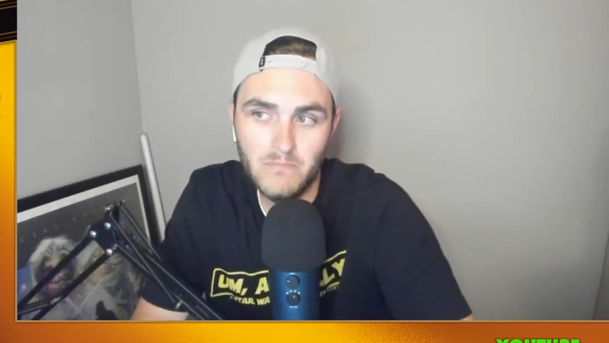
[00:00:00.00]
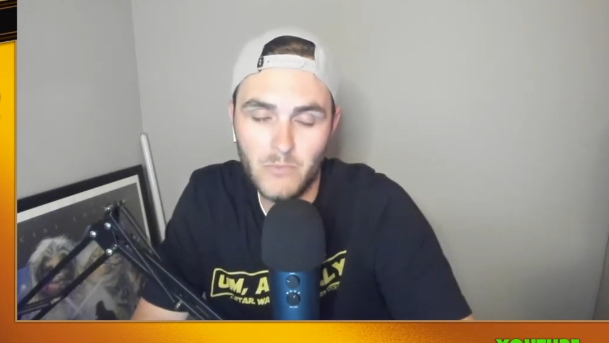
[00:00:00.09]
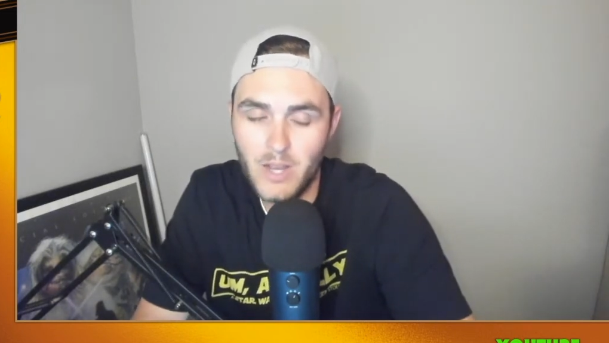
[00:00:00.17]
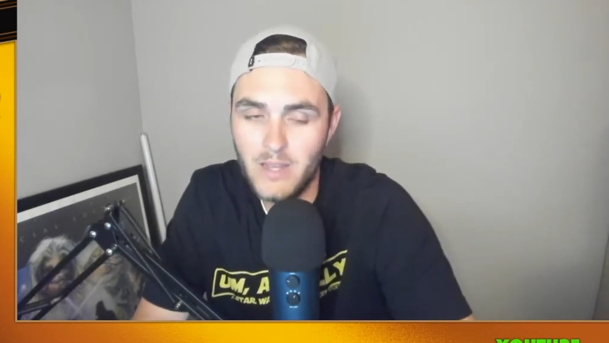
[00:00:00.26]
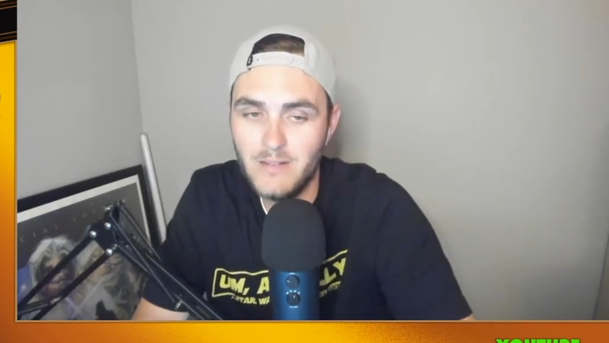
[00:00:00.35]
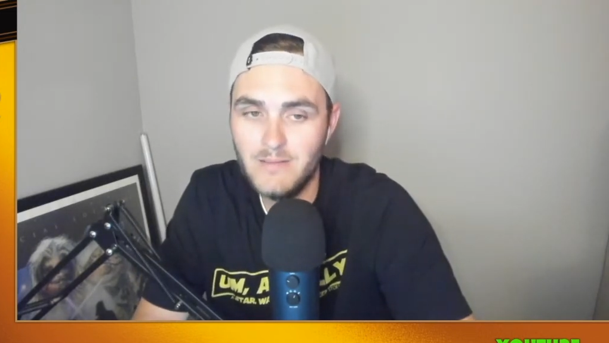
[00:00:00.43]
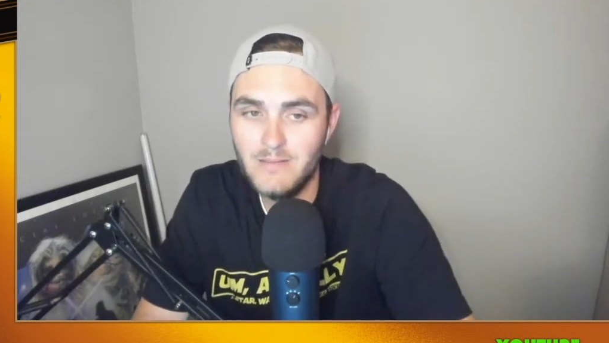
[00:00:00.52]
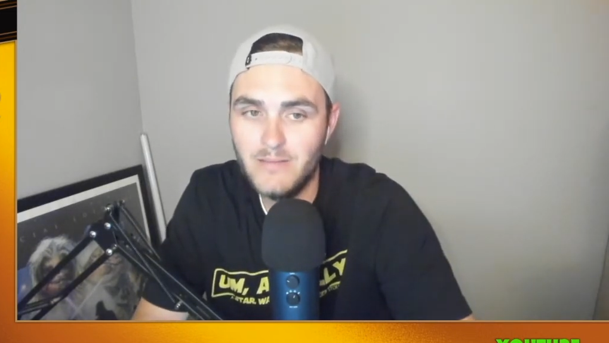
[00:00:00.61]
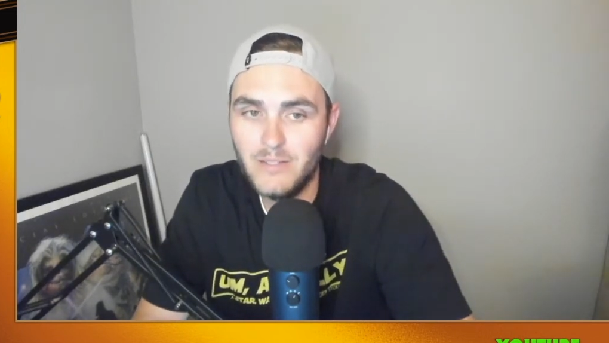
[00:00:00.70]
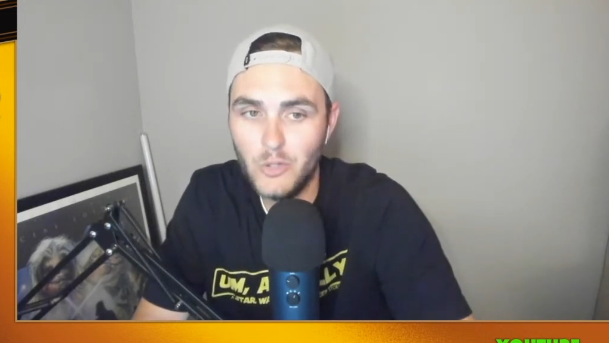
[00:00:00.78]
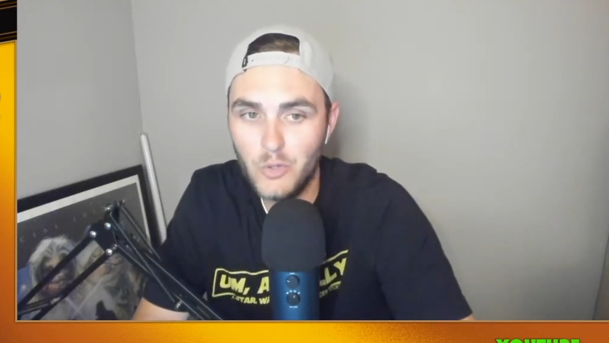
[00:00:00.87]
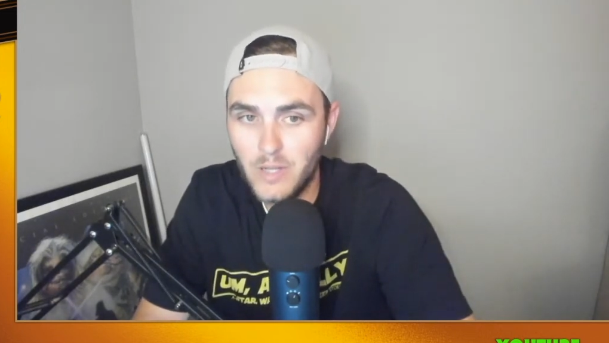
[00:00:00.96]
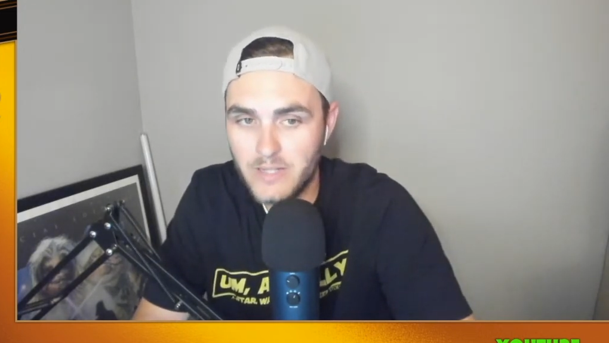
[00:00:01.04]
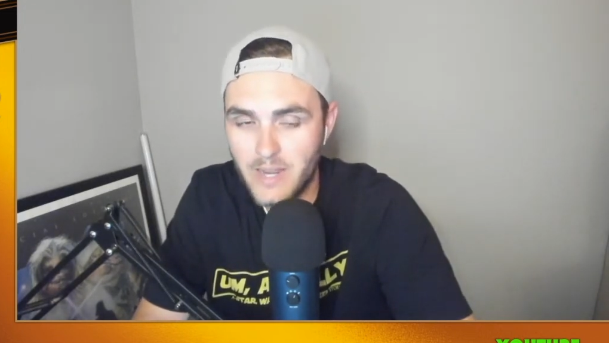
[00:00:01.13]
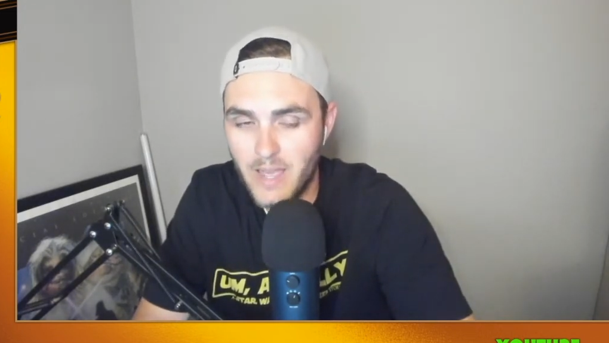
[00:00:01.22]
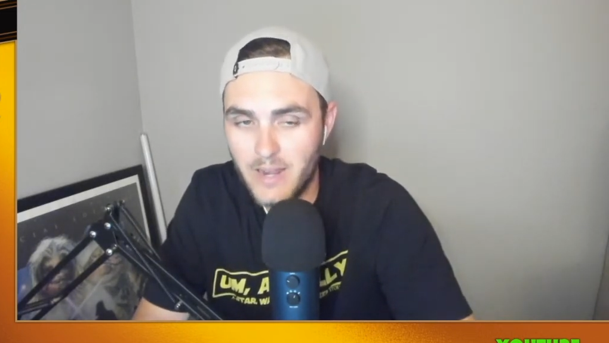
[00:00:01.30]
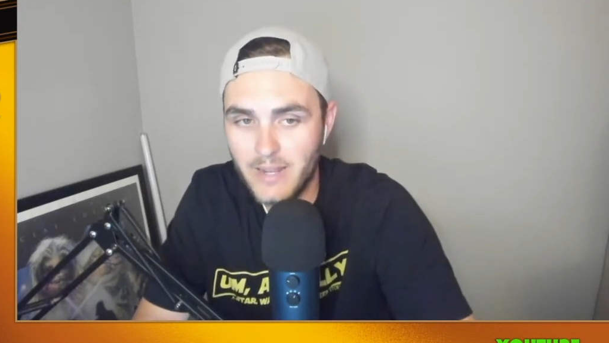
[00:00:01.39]
Right? Luke lost a
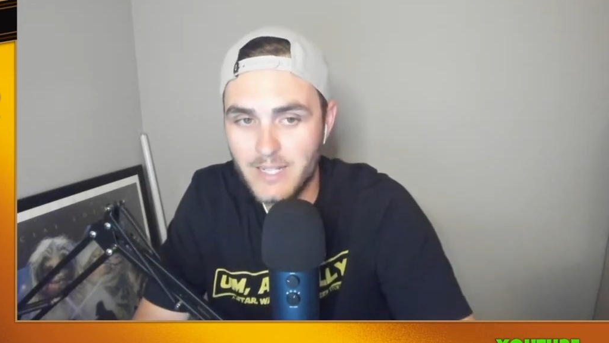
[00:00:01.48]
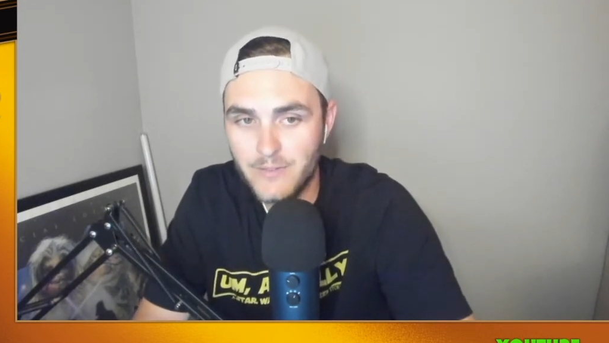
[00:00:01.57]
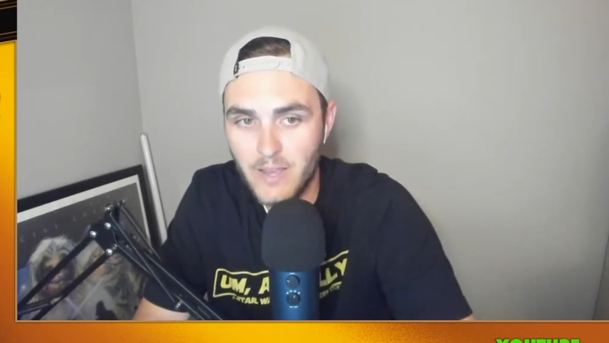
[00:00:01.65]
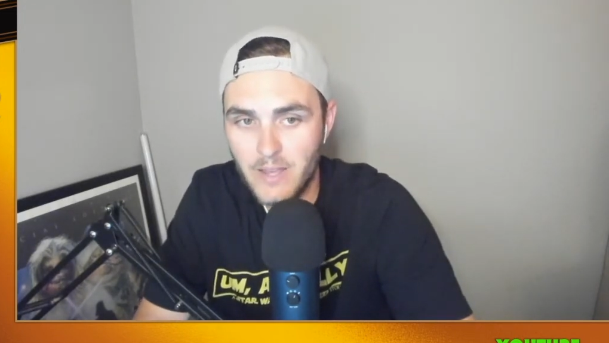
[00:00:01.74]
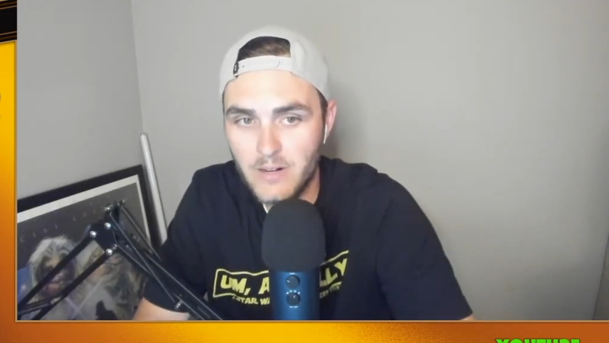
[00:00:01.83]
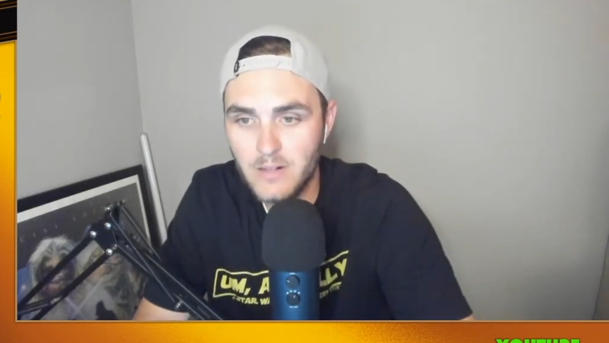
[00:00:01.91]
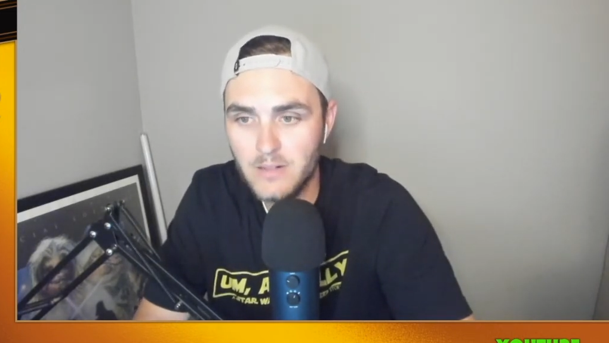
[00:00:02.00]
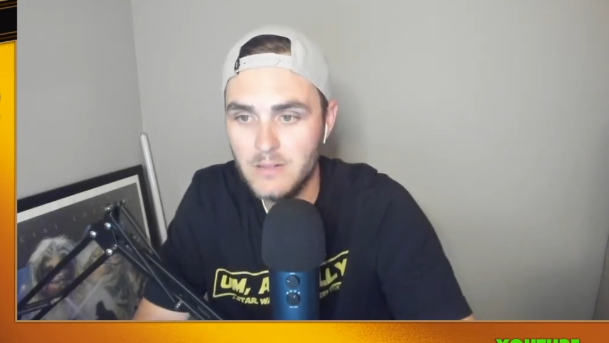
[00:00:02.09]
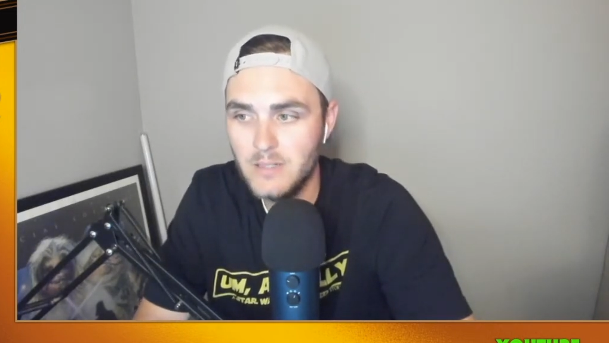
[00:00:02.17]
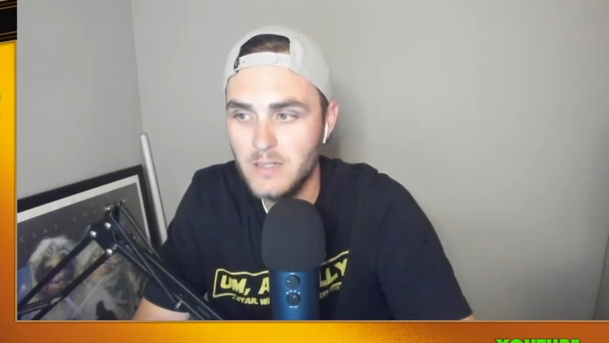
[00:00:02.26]
hand against Vader,